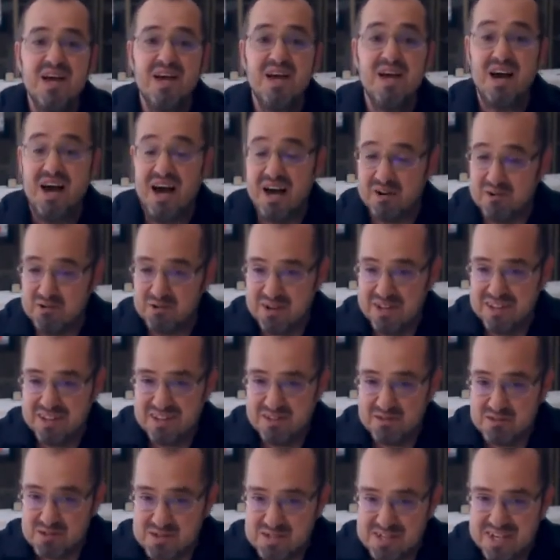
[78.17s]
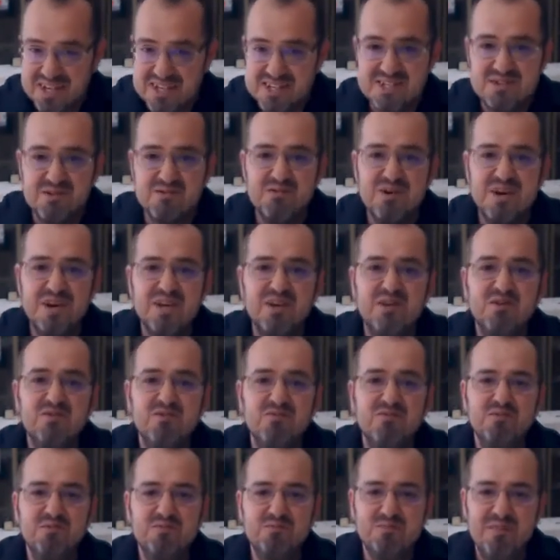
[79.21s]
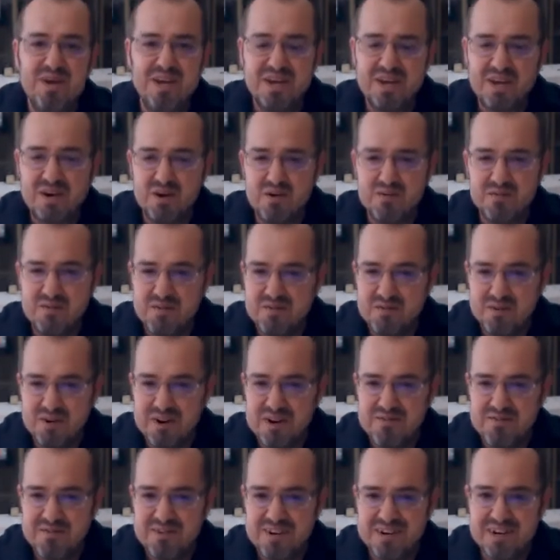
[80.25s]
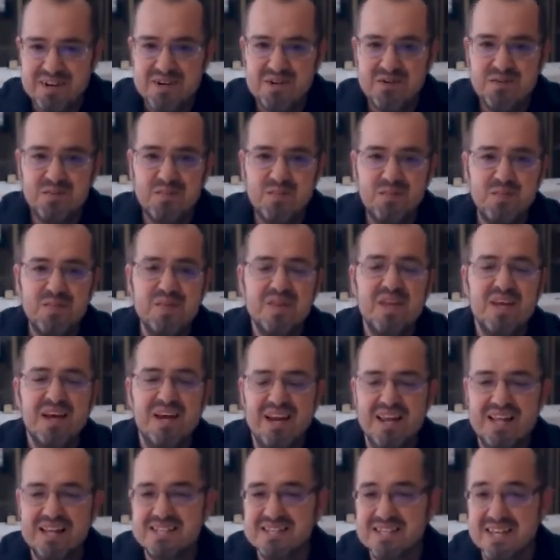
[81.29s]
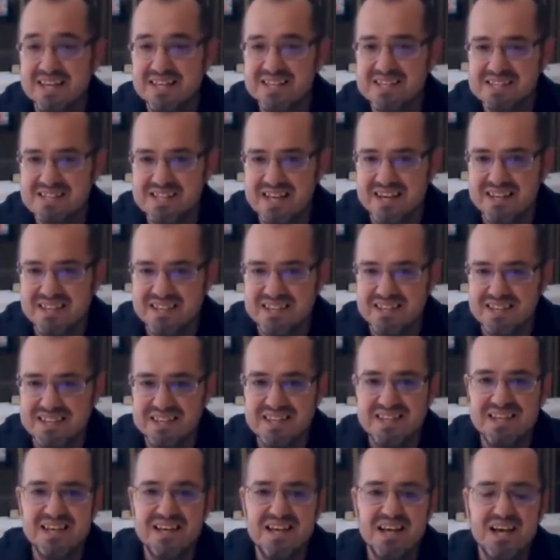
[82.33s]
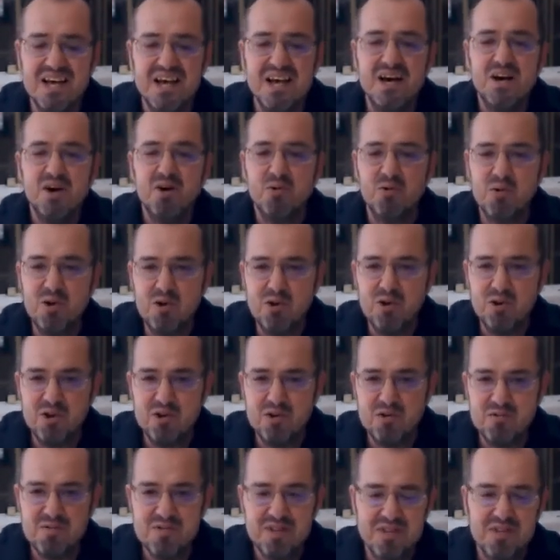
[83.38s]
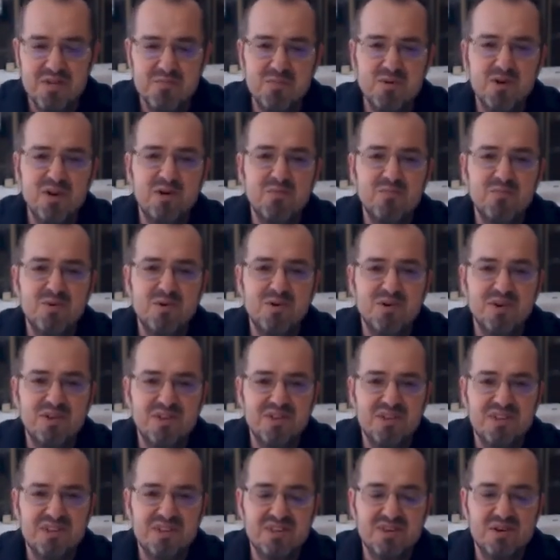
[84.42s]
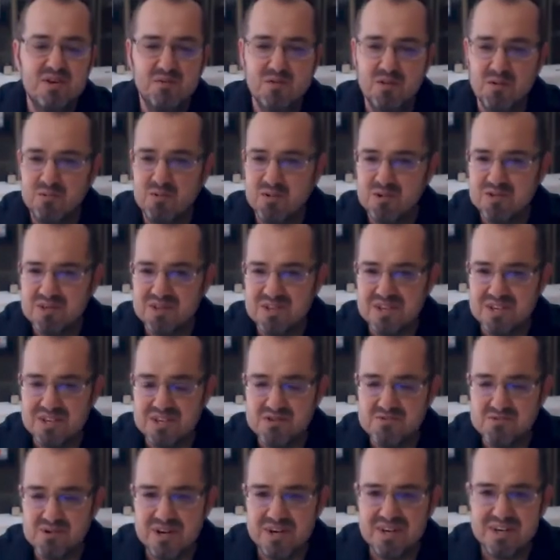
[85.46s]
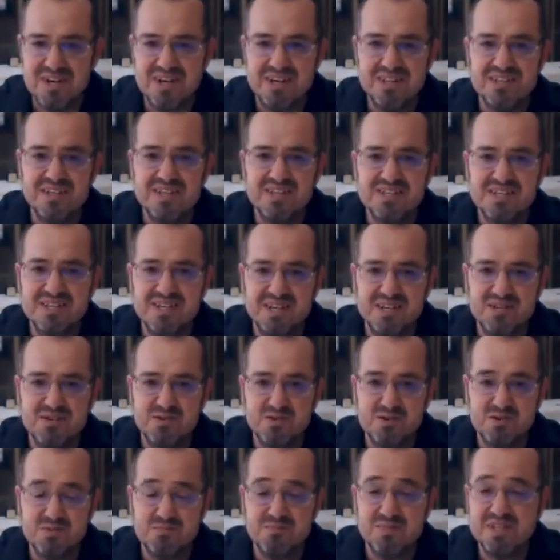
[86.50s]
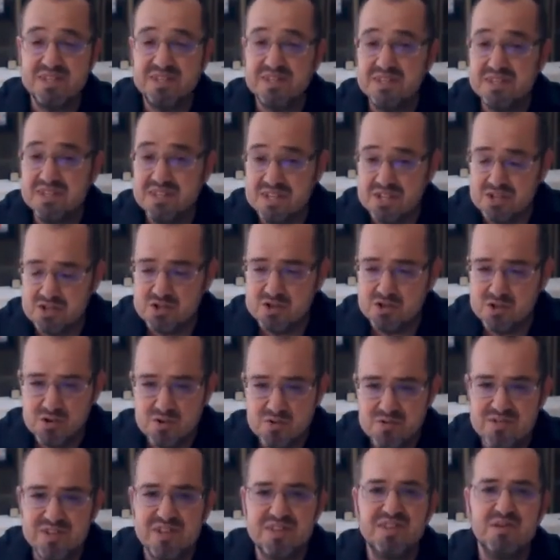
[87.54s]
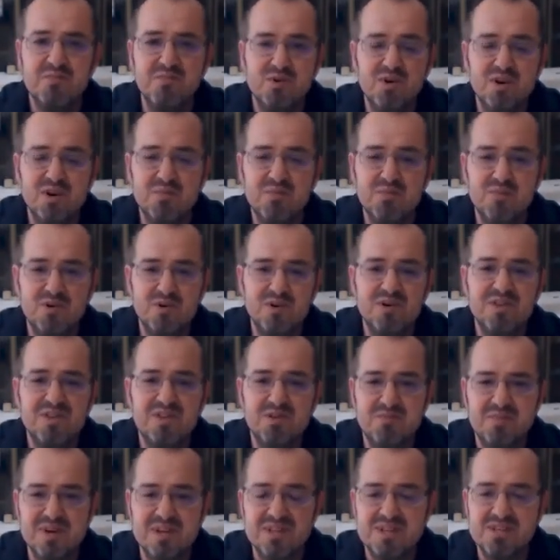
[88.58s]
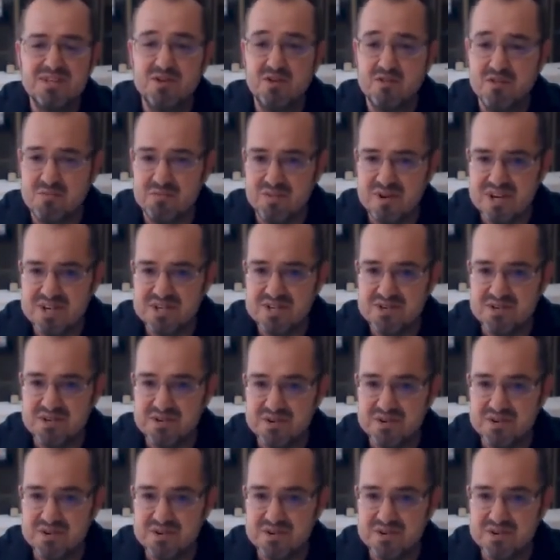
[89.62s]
Are you ready to change the way you make coffee forever? Let's get started. We all know that the boiling point of the water is 100 Celsius, but did you know that the boiling point depends on the pressure?